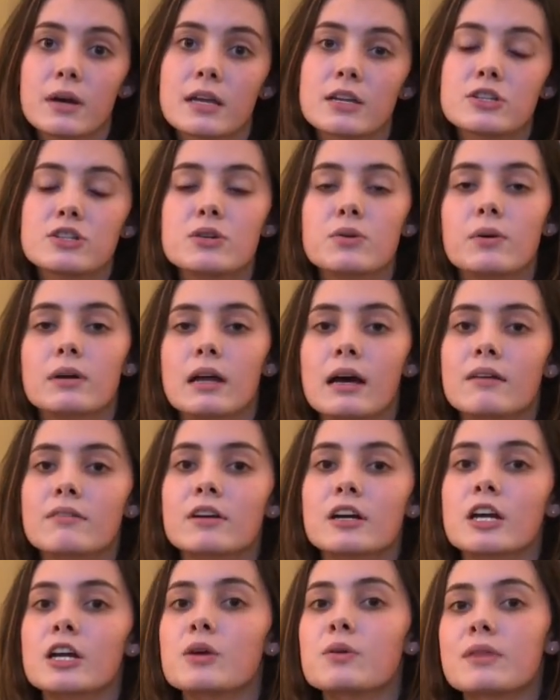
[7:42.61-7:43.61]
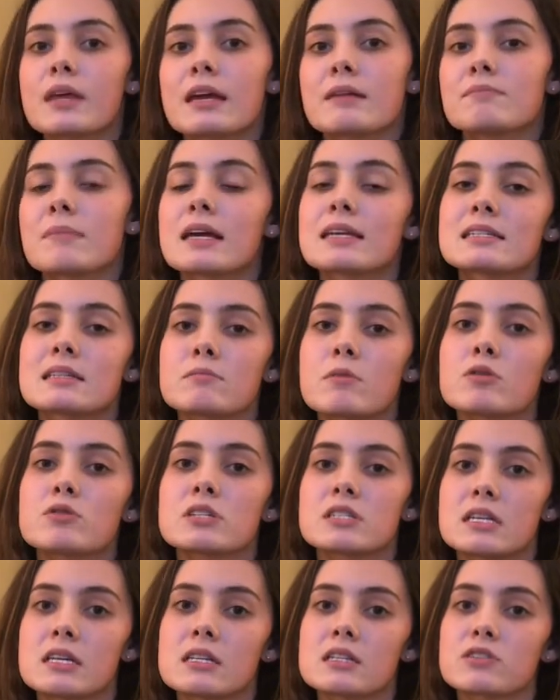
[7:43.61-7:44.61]
and do whatever you think makes the
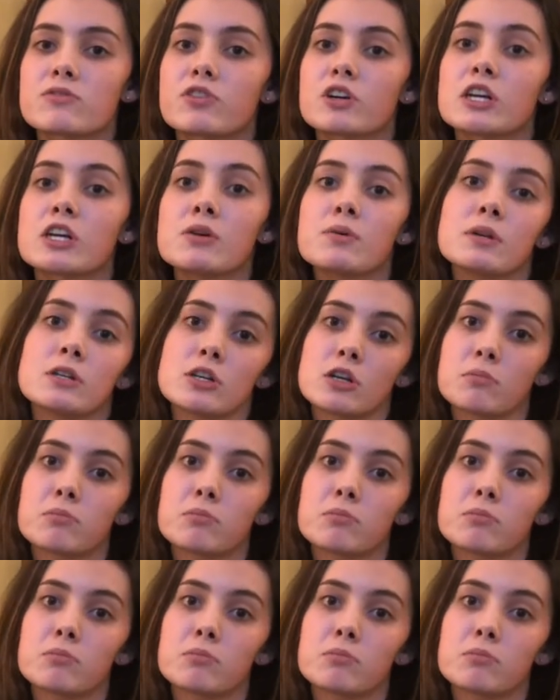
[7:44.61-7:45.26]
most sense for you and your